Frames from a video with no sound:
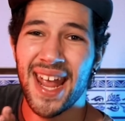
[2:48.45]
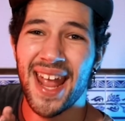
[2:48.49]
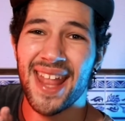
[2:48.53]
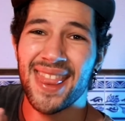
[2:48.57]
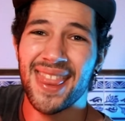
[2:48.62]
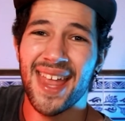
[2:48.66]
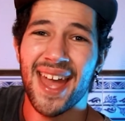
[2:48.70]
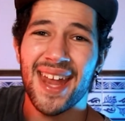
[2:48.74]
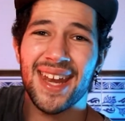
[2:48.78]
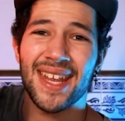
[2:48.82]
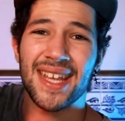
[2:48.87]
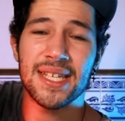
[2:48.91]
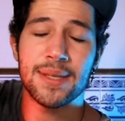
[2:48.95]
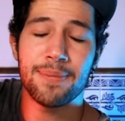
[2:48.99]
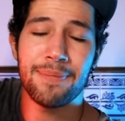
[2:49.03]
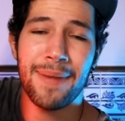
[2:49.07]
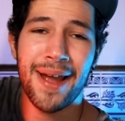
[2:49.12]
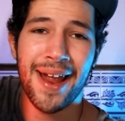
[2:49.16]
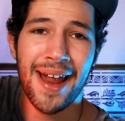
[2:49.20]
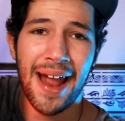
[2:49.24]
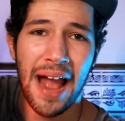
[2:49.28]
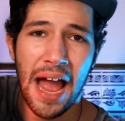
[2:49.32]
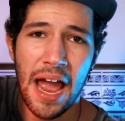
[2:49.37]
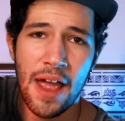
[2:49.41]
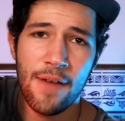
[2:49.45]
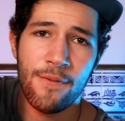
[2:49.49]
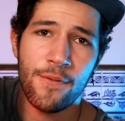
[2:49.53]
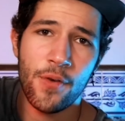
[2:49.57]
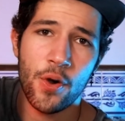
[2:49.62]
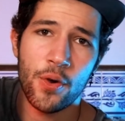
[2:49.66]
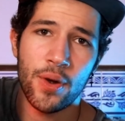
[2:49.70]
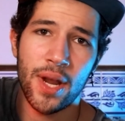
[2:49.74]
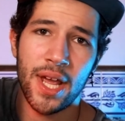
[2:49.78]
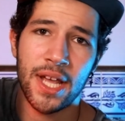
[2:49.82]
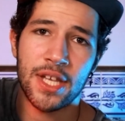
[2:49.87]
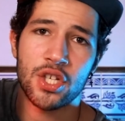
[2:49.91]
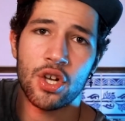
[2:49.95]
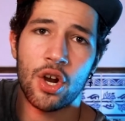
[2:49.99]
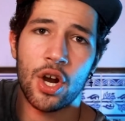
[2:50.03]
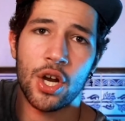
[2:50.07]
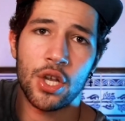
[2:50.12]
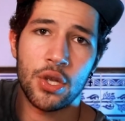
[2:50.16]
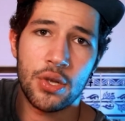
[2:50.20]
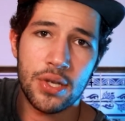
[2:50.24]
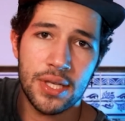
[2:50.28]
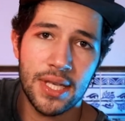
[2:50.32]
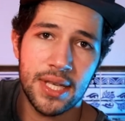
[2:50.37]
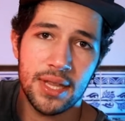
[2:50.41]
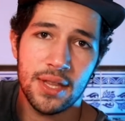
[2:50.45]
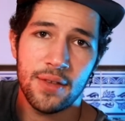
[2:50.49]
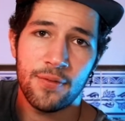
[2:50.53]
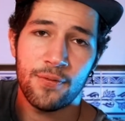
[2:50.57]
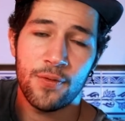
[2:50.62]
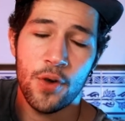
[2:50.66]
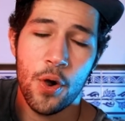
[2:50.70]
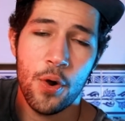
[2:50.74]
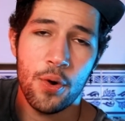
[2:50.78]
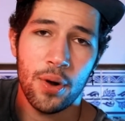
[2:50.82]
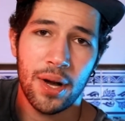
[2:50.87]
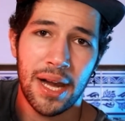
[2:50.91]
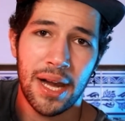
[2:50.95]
and that is my iPhone XR using the phone